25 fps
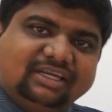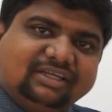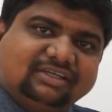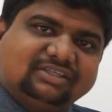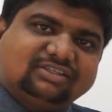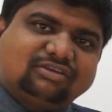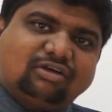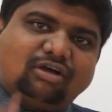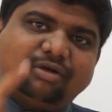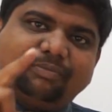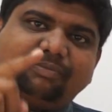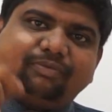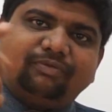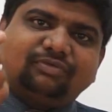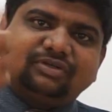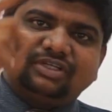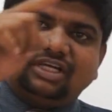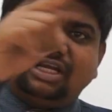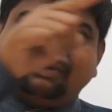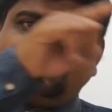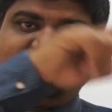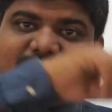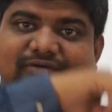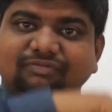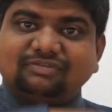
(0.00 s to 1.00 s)
a
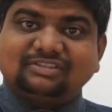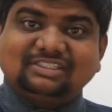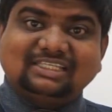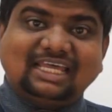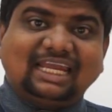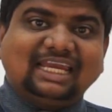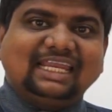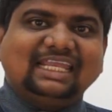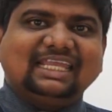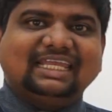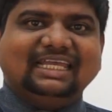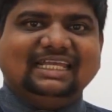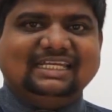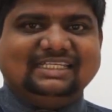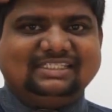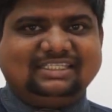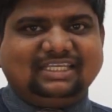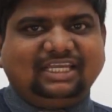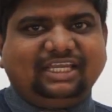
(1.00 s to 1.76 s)
shape of circles,